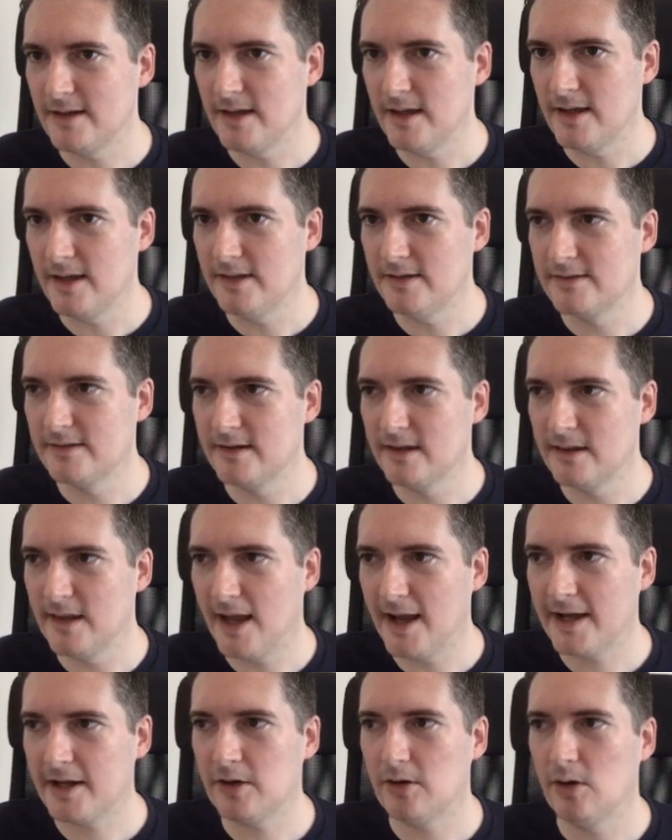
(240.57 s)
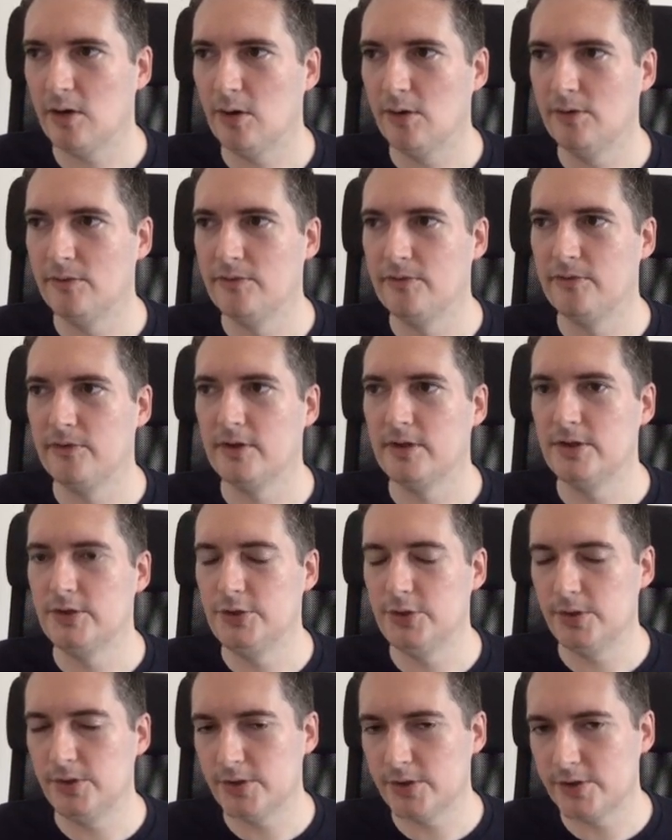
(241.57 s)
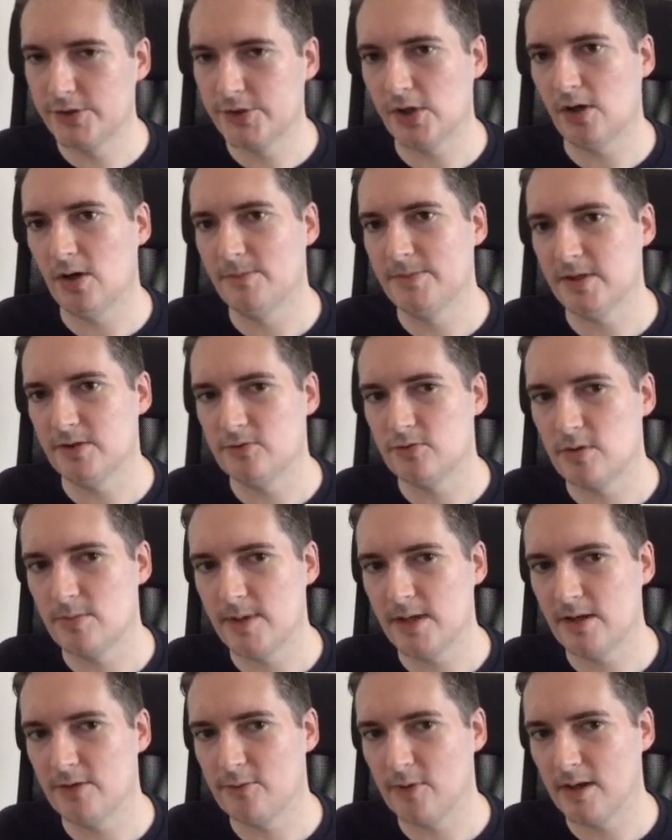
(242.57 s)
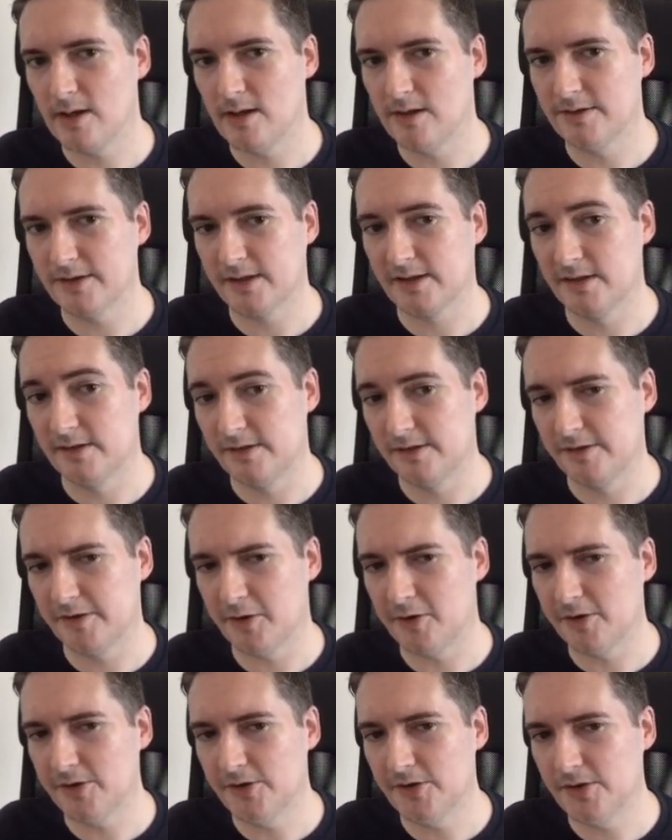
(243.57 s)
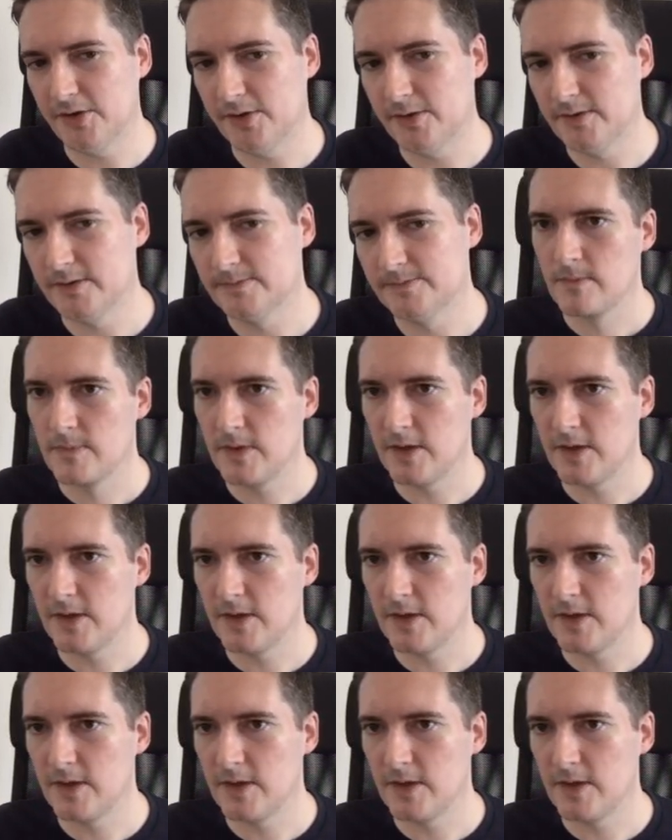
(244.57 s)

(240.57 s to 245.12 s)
Is the lack of junior jobs in Ruby on Rails a concern to you?